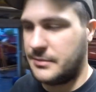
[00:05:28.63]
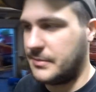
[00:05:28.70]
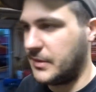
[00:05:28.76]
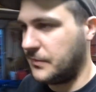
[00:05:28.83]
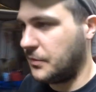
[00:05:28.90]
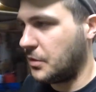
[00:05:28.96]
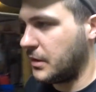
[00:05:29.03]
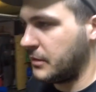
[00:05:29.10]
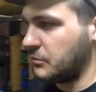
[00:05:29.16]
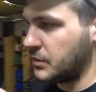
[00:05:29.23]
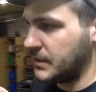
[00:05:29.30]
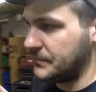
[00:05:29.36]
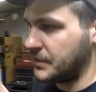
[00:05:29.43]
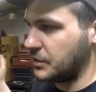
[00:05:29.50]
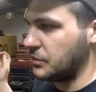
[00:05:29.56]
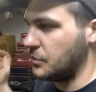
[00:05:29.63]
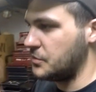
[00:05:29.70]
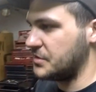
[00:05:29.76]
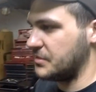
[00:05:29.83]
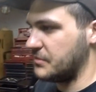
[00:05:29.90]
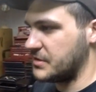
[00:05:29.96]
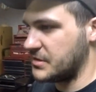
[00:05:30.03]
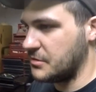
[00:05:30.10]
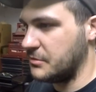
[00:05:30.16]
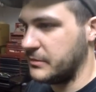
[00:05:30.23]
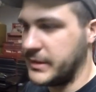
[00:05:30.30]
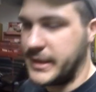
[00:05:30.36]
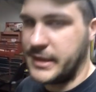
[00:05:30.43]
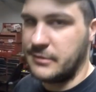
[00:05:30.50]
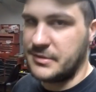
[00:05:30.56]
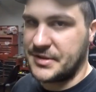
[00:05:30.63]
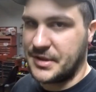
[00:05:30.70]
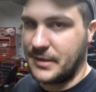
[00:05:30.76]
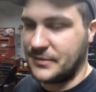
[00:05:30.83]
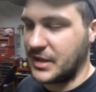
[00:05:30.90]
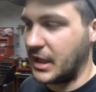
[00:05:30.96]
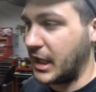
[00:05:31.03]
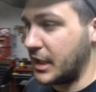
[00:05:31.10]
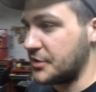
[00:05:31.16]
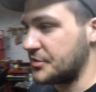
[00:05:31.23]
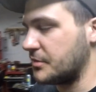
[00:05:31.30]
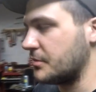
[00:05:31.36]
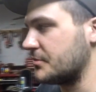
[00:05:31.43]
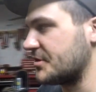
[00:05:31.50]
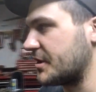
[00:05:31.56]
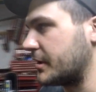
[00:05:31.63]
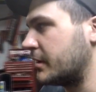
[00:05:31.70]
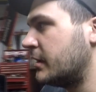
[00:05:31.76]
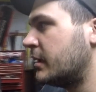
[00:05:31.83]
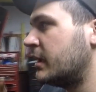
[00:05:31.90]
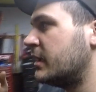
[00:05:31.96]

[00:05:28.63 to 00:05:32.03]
Before it wouldn't even cruise, it was so lean it was off the gauge cruising.